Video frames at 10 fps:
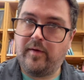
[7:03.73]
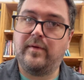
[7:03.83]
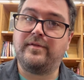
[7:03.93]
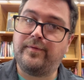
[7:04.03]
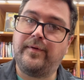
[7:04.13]

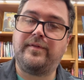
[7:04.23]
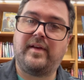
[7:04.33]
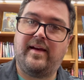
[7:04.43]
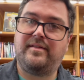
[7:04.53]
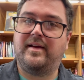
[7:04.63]
was a full
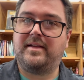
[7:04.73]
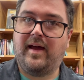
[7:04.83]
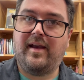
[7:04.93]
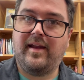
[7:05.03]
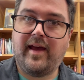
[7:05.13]
size, like
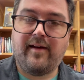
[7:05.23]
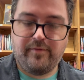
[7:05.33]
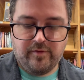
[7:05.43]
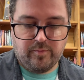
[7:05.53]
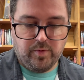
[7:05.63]

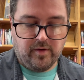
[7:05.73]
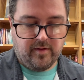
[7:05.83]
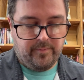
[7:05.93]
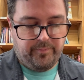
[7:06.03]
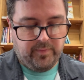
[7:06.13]
9.5-inch book,
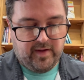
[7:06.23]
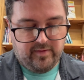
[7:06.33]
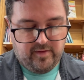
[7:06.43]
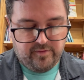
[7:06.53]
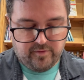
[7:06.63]

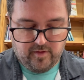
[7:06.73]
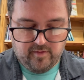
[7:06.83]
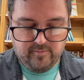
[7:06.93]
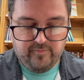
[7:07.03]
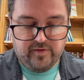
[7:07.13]
and these
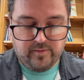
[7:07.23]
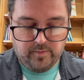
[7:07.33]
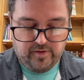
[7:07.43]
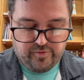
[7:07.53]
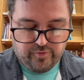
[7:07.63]
are
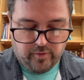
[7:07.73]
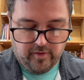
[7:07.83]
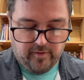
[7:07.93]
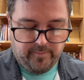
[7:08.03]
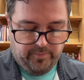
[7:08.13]
visibly
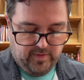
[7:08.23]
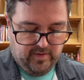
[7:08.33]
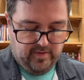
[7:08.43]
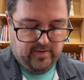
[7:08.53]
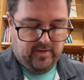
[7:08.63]
shorter.
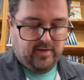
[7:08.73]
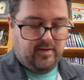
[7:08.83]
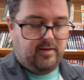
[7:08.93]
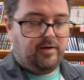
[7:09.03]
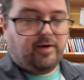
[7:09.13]
You